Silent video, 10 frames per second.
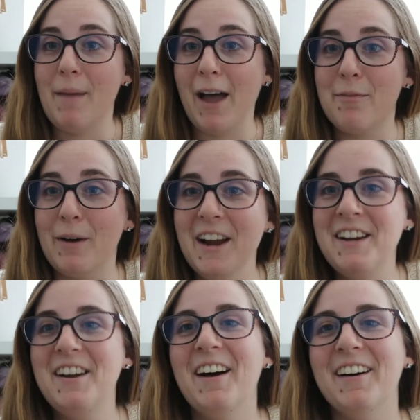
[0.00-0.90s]
math
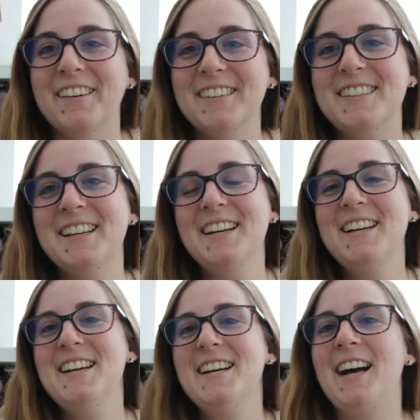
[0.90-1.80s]
brain goes.
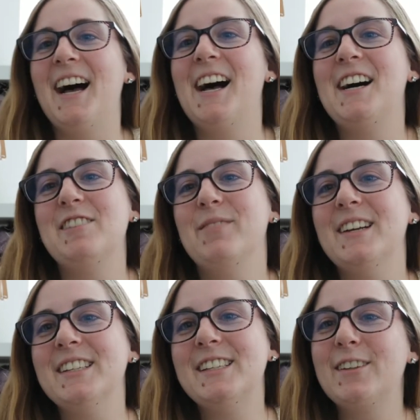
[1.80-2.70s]
Um,
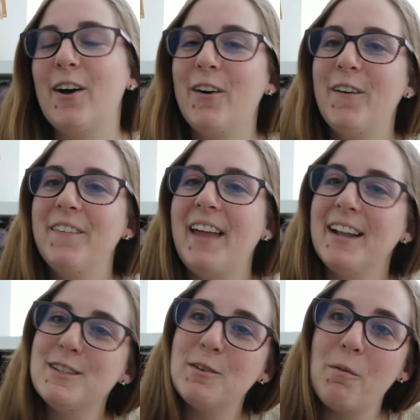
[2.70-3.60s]
so
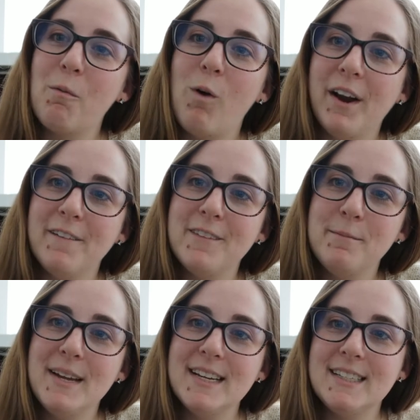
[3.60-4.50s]
that's one of the
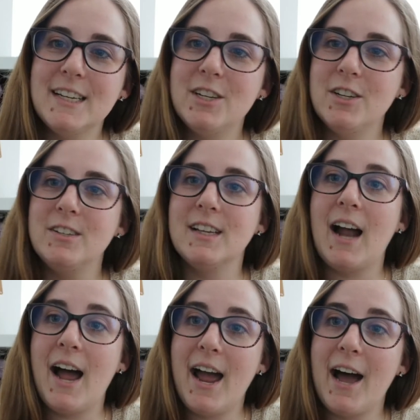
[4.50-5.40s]
biggest issues that
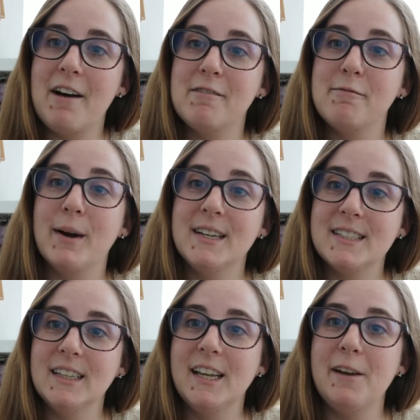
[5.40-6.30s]
I have
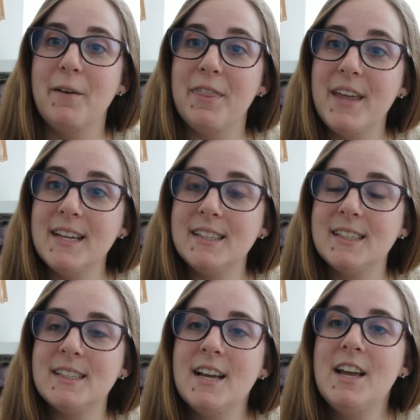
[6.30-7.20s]
personally with
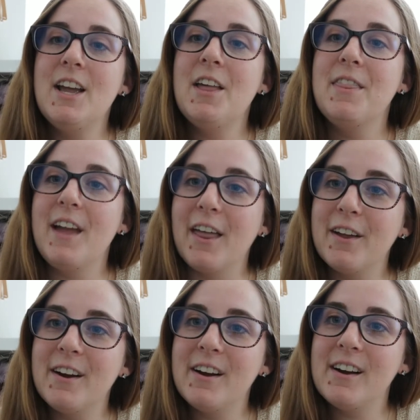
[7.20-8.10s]
this. The
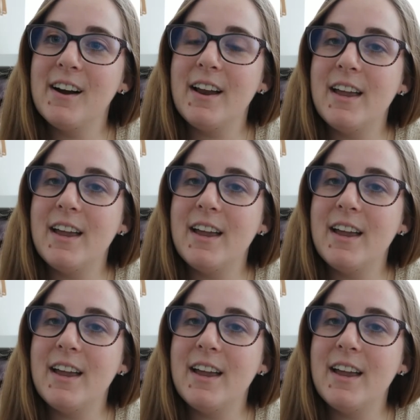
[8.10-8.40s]
other